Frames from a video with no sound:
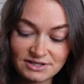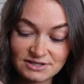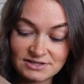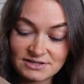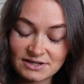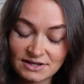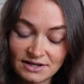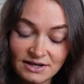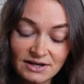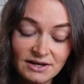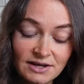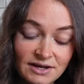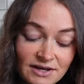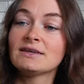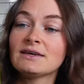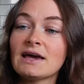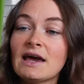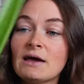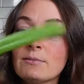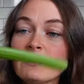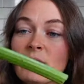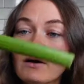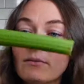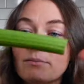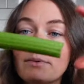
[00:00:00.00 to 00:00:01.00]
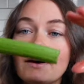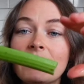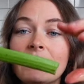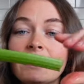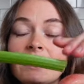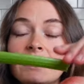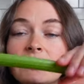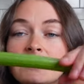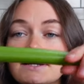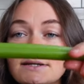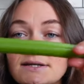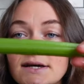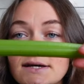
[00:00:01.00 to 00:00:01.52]
just came up, but
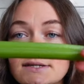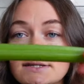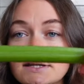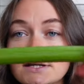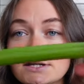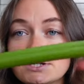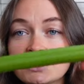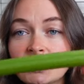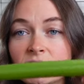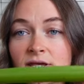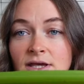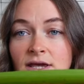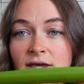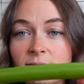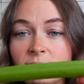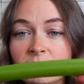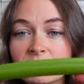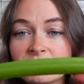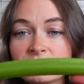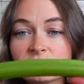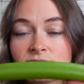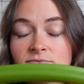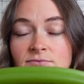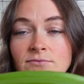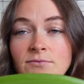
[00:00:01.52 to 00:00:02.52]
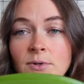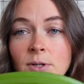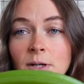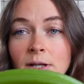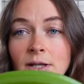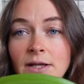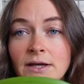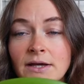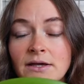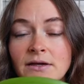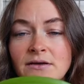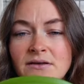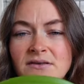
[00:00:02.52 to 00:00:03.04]
it does actually keep this
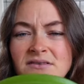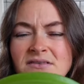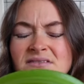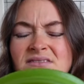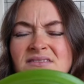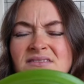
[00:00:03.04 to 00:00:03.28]
really